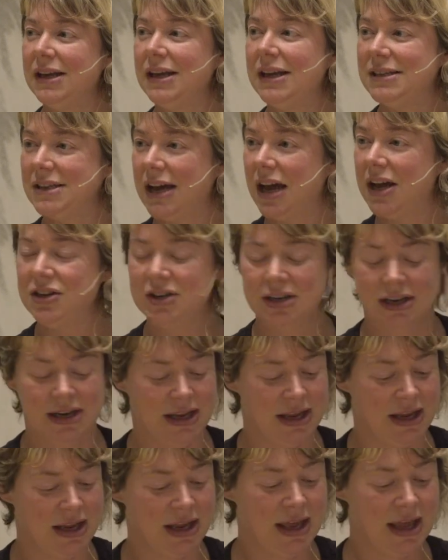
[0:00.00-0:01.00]
is
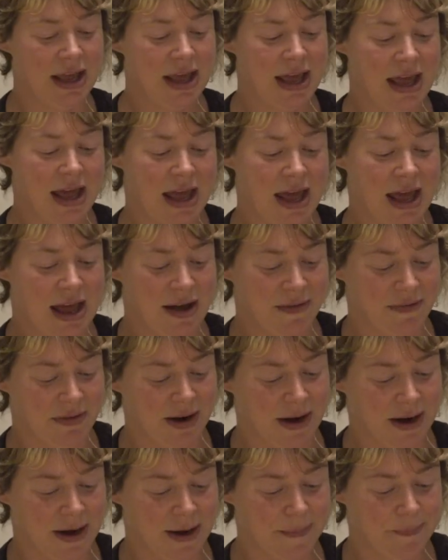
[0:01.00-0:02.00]
actually
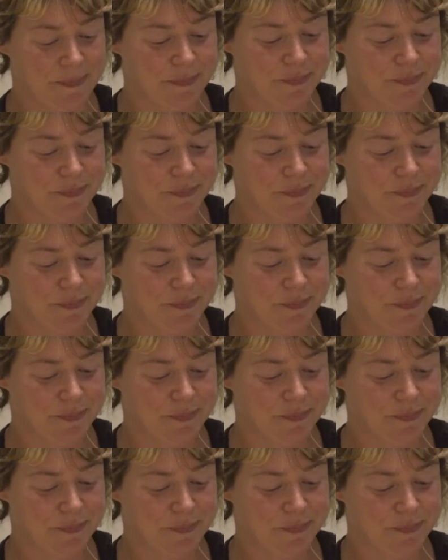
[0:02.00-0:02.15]
heaven.